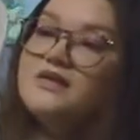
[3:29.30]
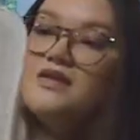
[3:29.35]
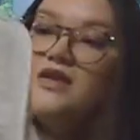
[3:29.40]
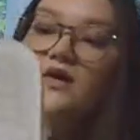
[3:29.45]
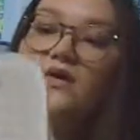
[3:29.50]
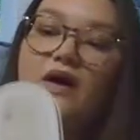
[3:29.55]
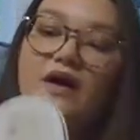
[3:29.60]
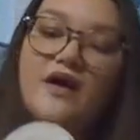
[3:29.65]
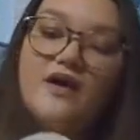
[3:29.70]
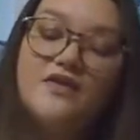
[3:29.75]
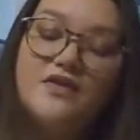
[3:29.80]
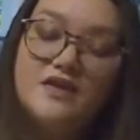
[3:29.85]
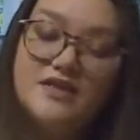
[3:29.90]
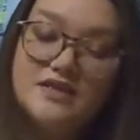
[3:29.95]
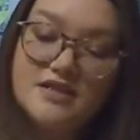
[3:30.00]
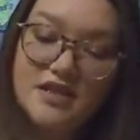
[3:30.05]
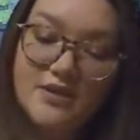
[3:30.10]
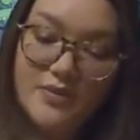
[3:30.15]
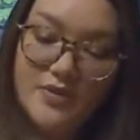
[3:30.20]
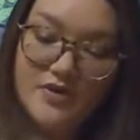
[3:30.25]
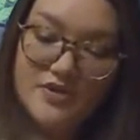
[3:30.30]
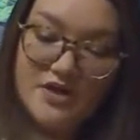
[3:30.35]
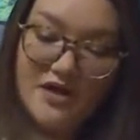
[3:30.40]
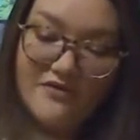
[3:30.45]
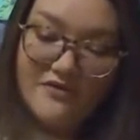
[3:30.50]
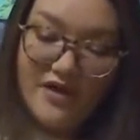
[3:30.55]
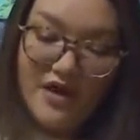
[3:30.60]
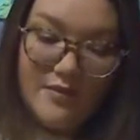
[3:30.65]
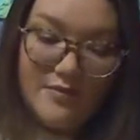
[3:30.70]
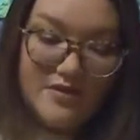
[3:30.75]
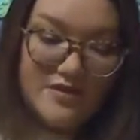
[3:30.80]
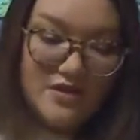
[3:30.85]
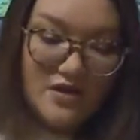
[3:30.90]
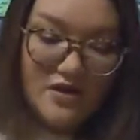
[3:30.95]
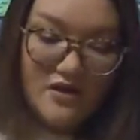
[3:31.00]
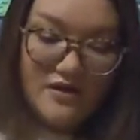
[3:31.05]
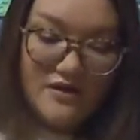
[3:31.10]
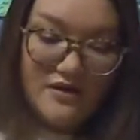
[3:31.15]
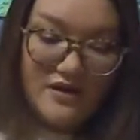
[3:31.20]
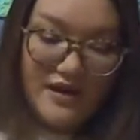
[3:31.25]
So I got these slippers off
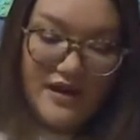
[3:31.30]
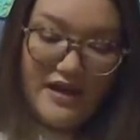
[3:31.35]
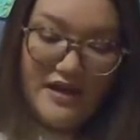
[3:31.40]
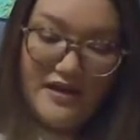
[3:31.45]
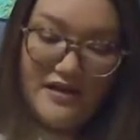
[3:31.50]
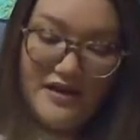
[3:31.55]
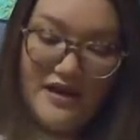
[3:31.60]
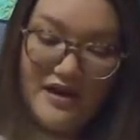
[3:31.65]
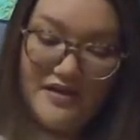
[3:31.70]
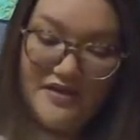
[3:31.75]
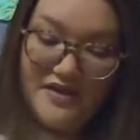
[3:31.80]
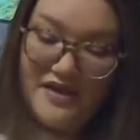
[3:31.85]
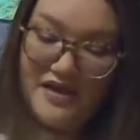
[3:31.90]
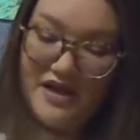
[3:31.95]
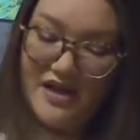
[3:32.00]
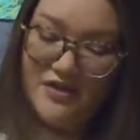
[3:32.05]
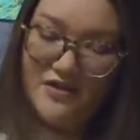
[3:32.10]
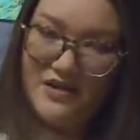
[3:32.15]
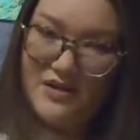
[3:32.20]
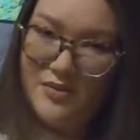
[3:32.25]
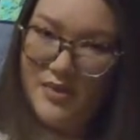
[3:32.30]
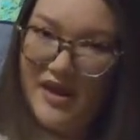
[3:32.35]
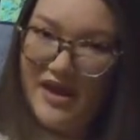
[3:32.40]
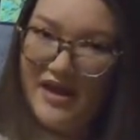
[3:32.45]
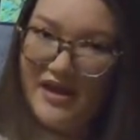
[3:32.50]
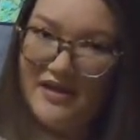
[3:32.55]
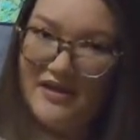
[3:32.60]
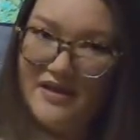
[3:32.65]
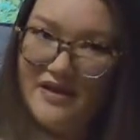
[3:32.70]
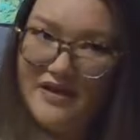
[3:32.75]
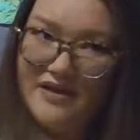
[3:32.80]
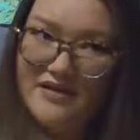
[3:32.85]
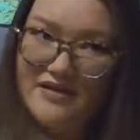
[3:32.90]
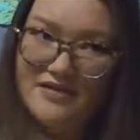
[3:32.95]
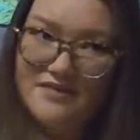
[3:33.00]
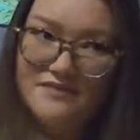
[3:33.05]
Amazon, and I think I only paid like